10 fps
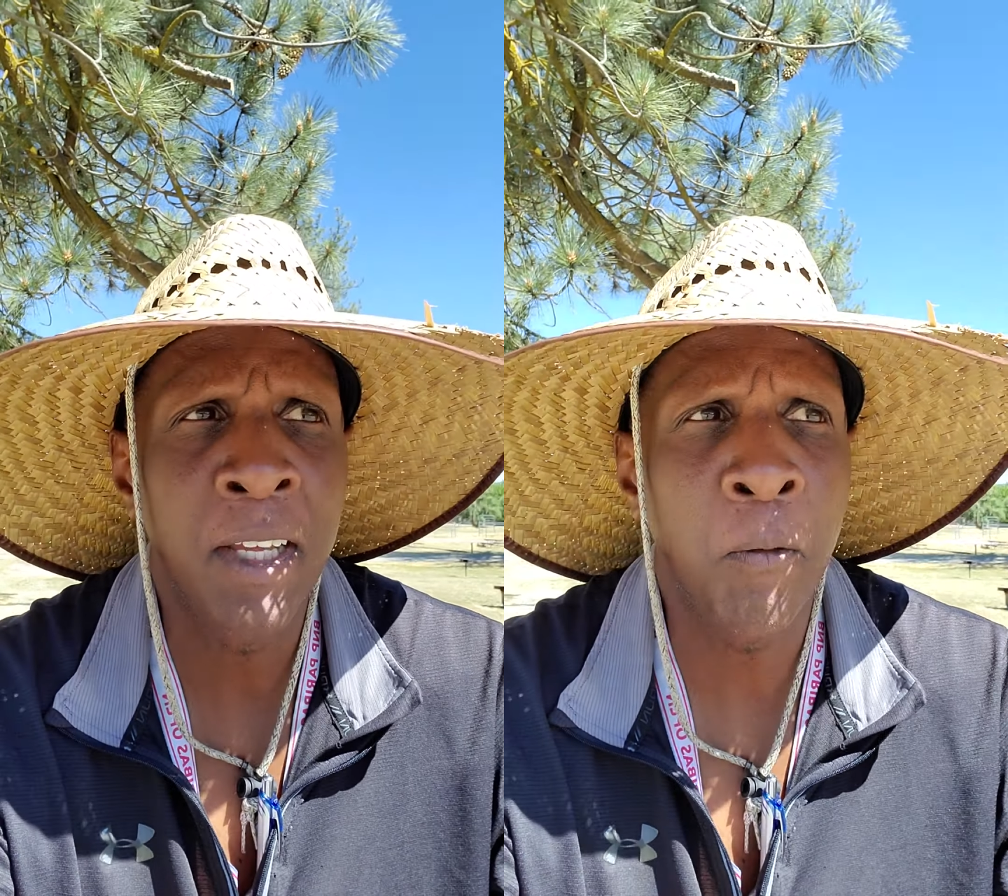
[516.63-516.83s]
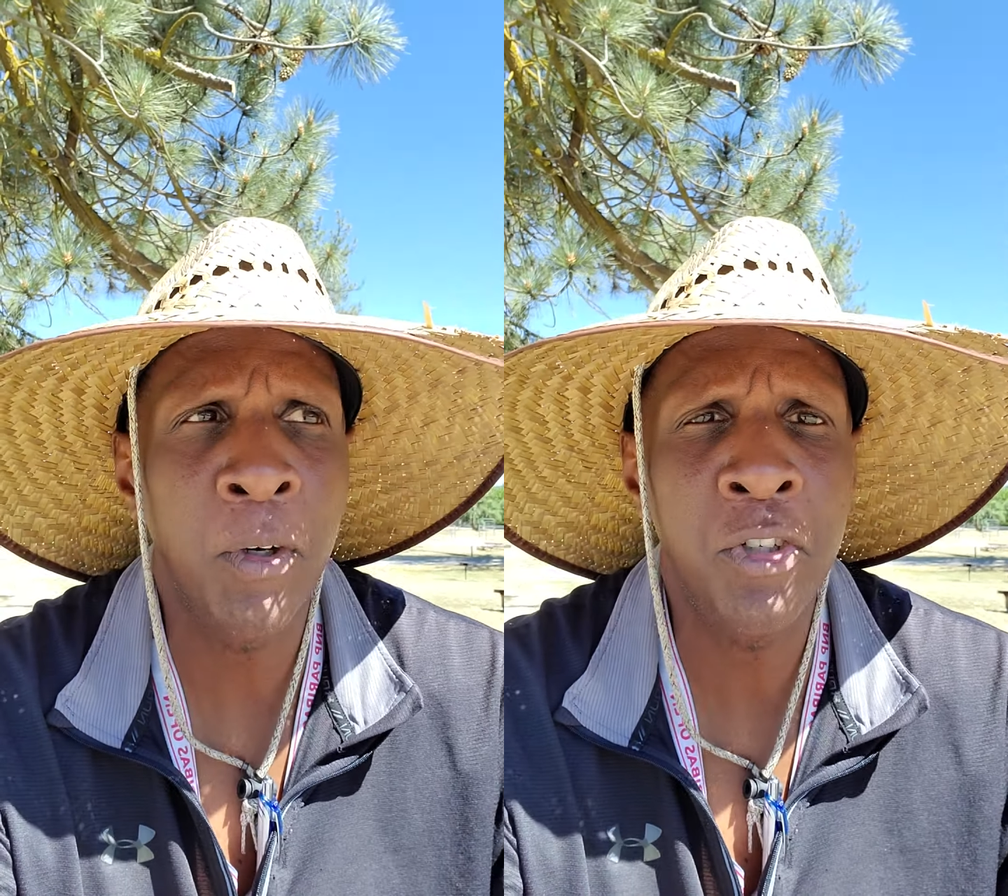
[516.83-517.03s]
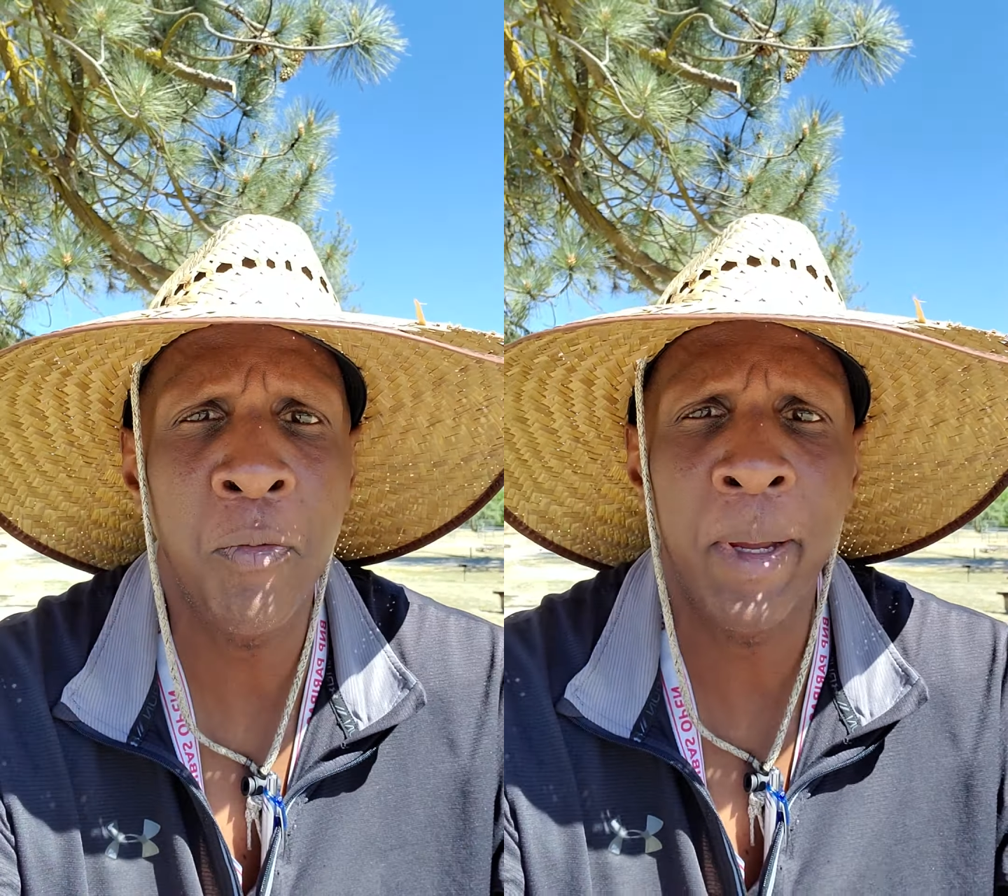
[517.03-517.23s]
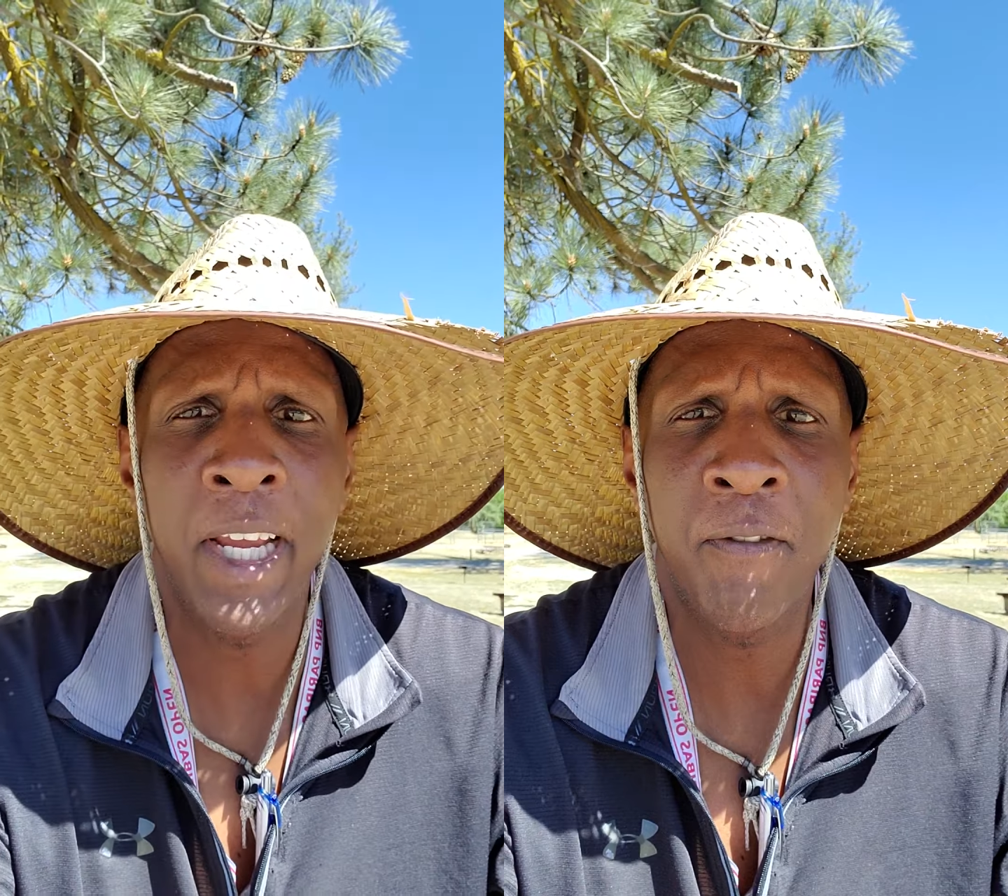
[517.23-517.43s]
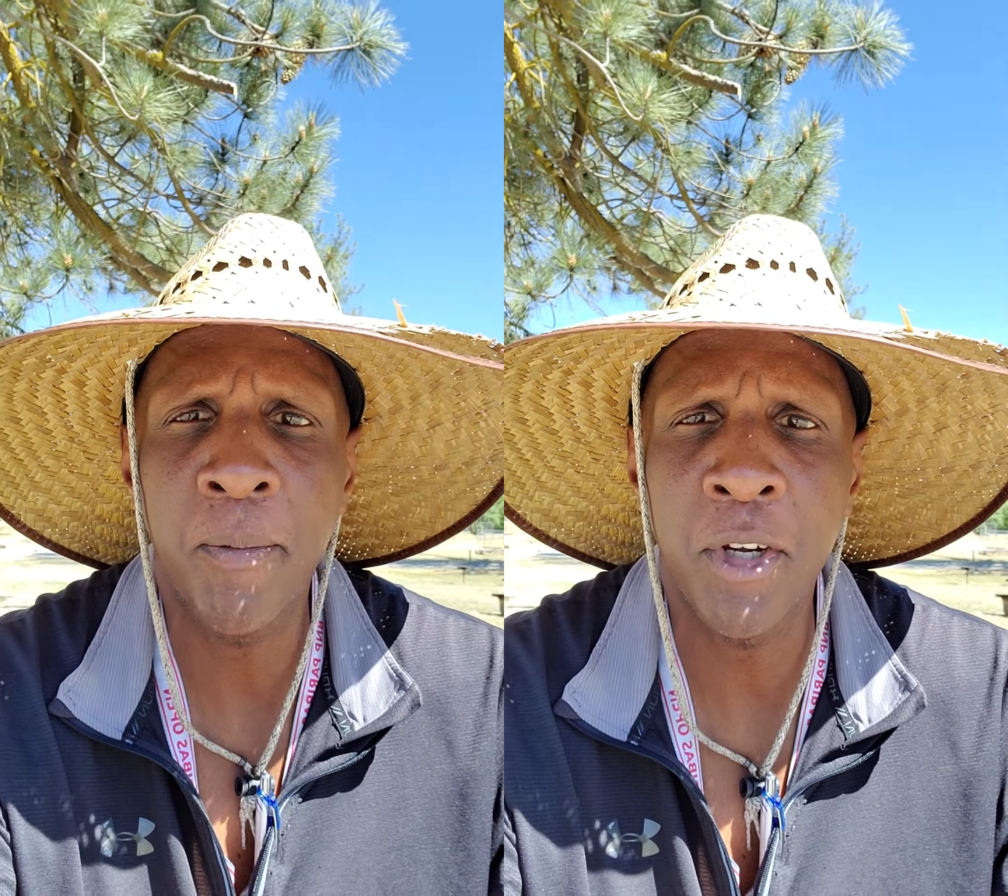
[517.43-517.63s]
what you
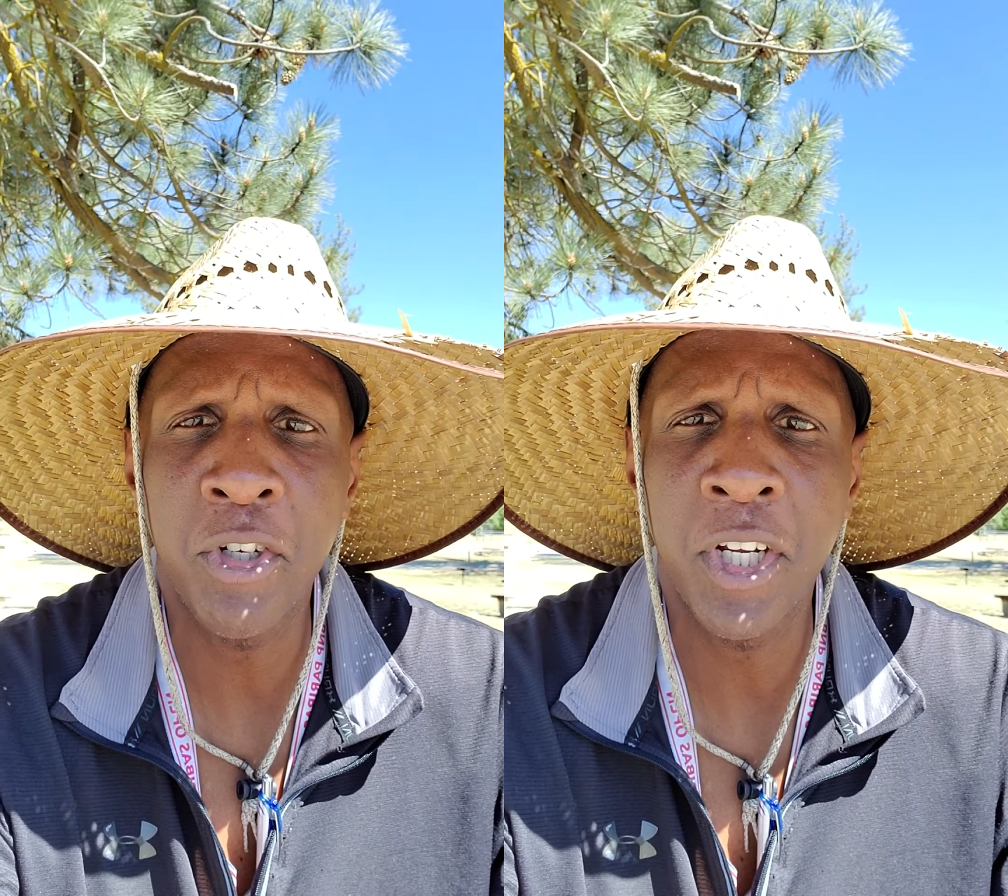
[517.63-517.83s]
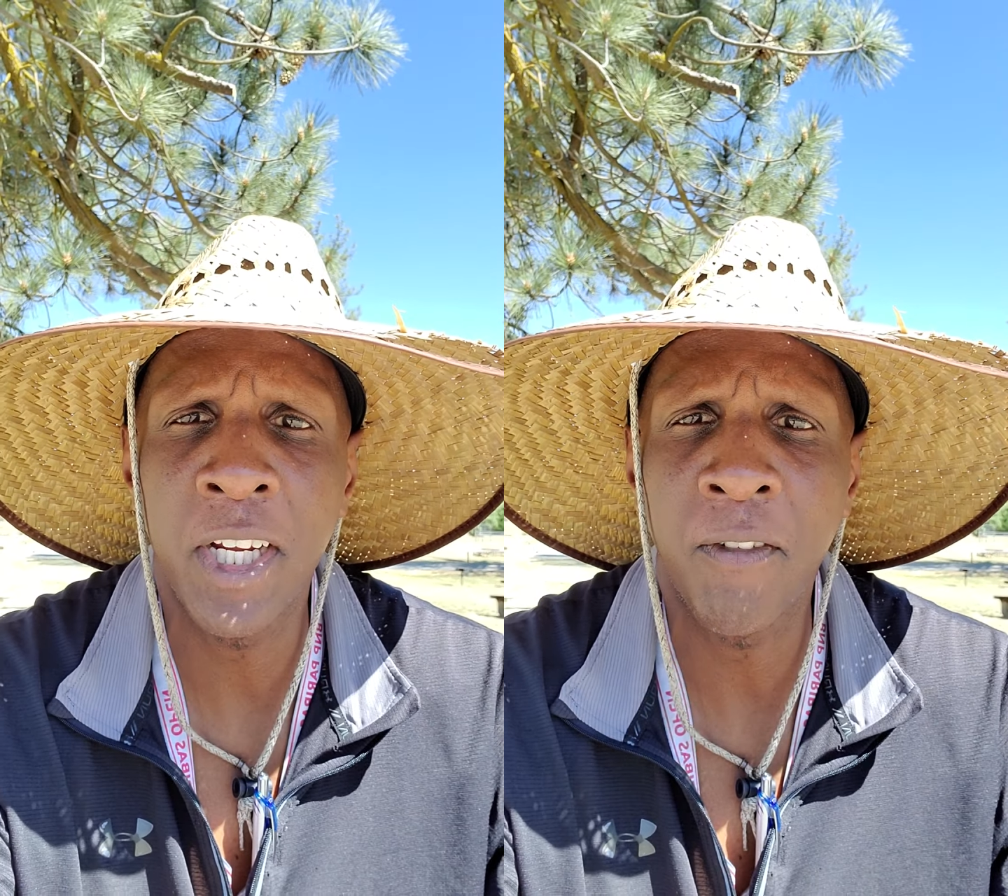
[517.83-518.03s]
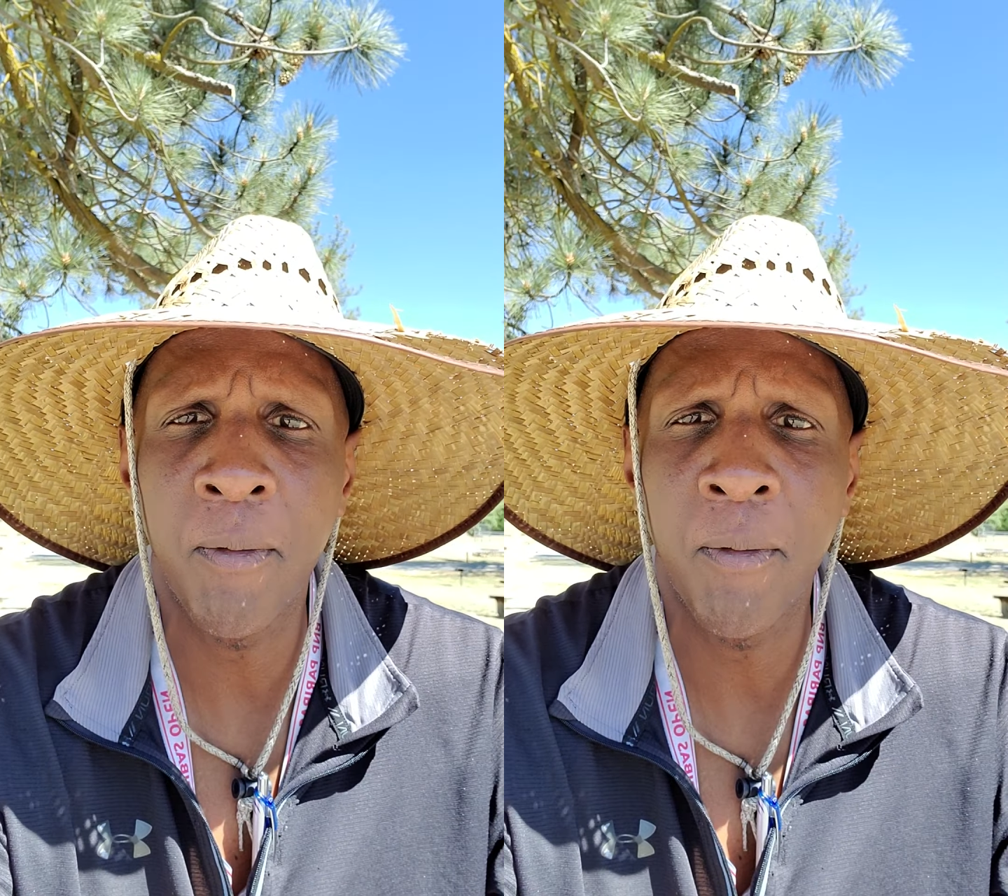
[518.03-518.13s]
made from your check,